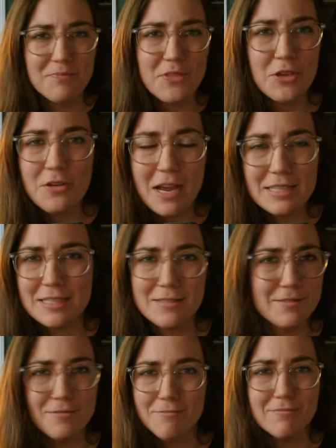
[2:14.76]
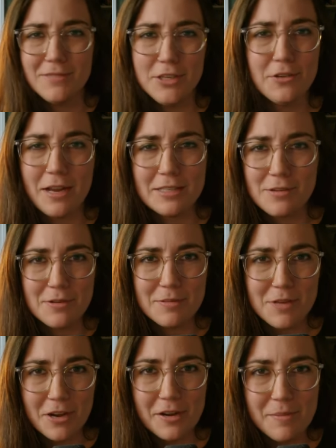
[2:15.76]
You guys know what
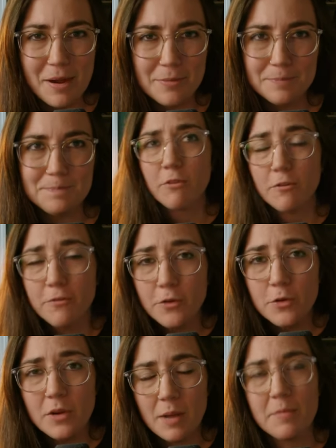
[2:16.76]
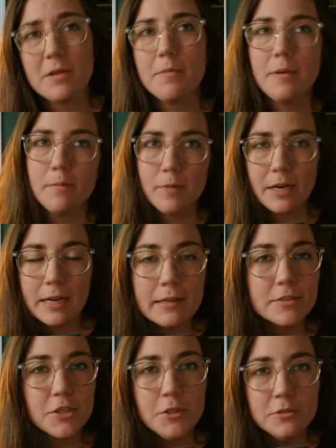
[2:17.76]
I'm talking about. For food, I'm gonna be
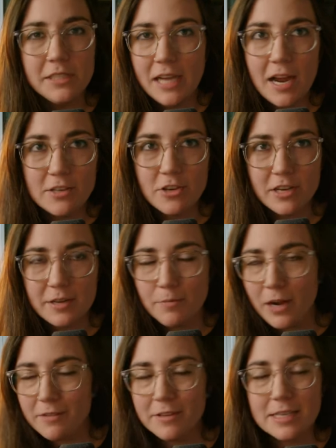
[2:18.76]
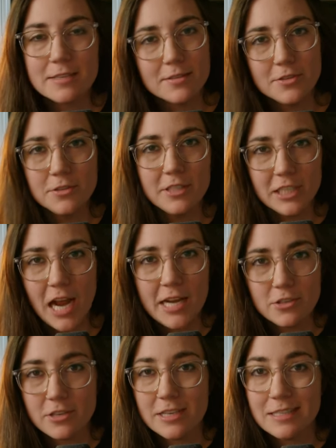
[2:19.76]
bringing two dehydrated breakfasts and two
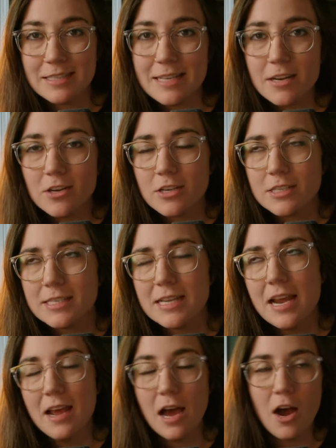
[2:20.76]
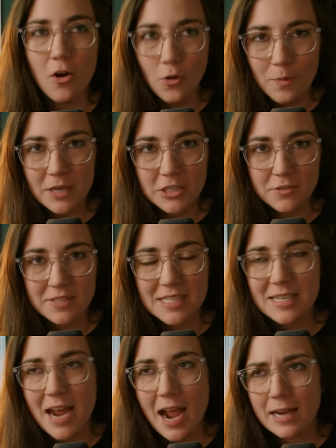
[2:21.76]
dehydrated dinners, a whole bunch of
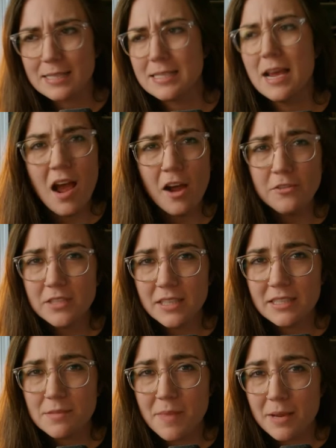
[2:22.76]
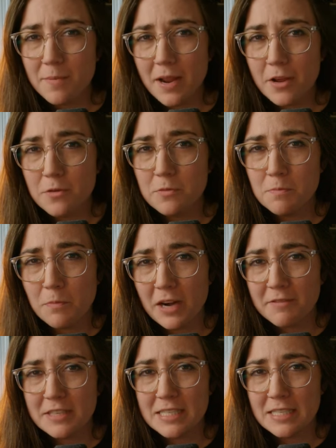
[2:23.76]
snacks. I often like to make my own
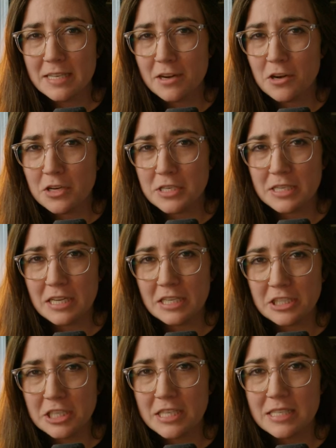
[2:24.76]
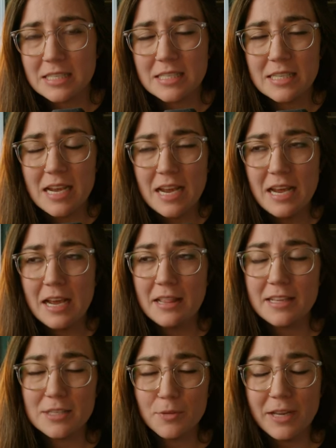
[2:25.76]
breakfasts and dinners and lunches.
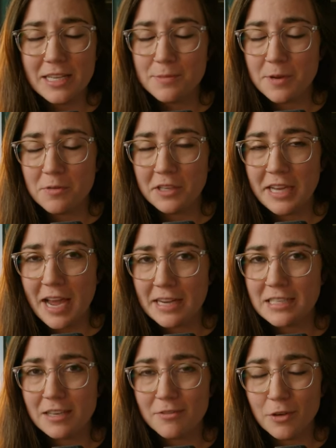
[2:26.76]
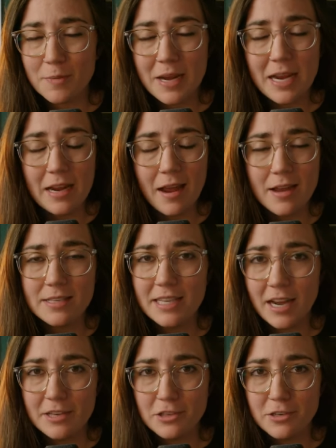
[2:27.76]
This week has been really hectic for me, and
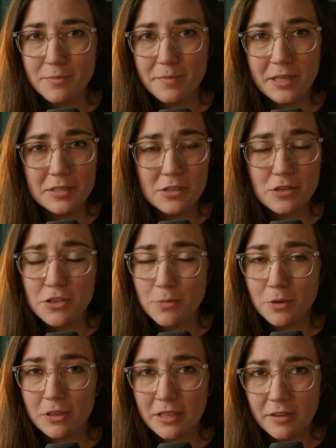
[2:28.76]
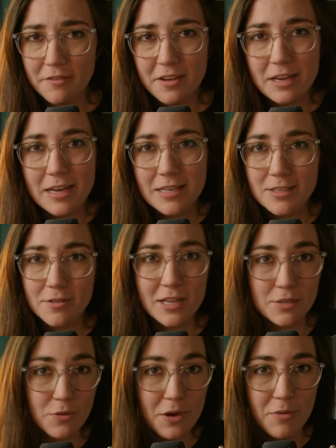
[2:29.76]
dehydrated meals are super convenient, so
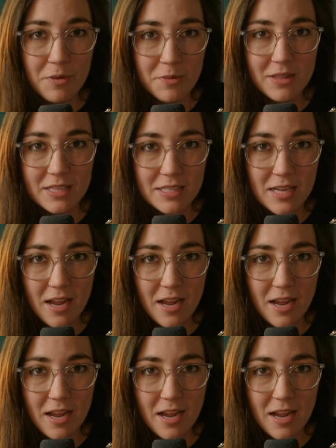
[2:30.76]
that's what I went with this